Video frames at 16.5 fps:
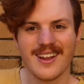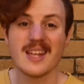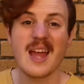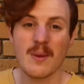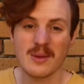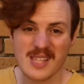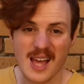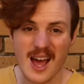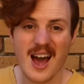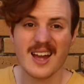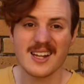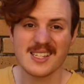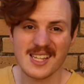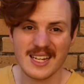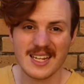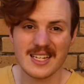Now, as hard
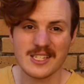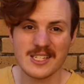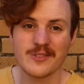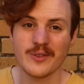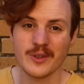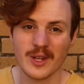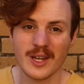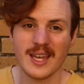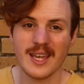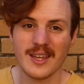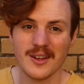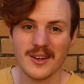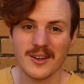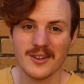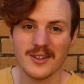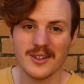as it is for your
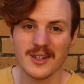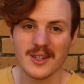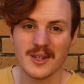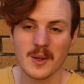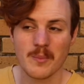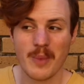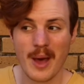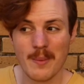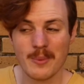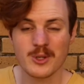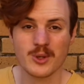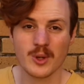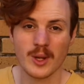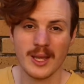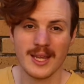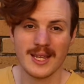ego,
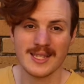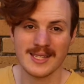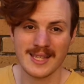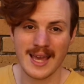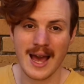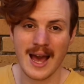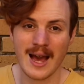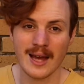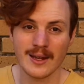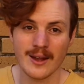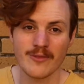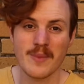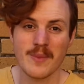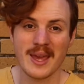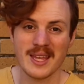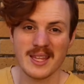puppetry is the art of
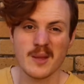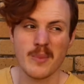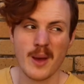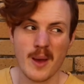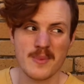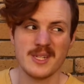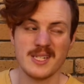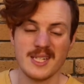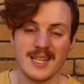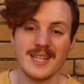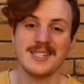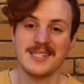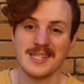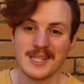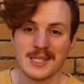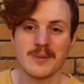making the
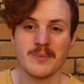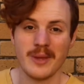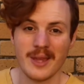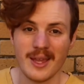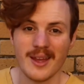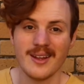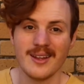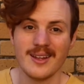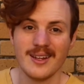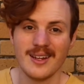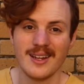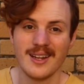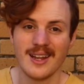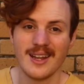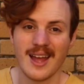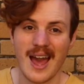puppeteer disappear,
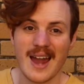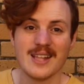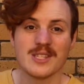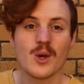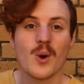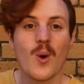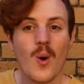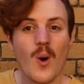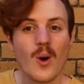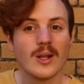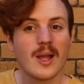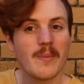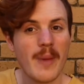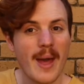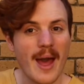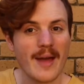and it's all
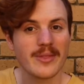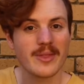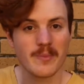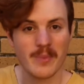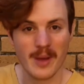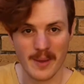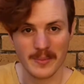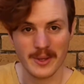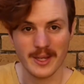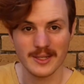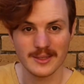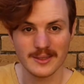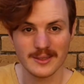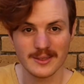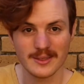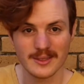about the puppet,
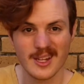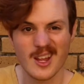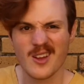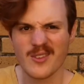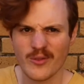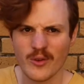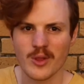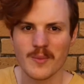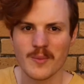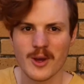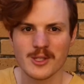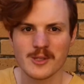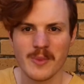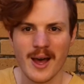for the most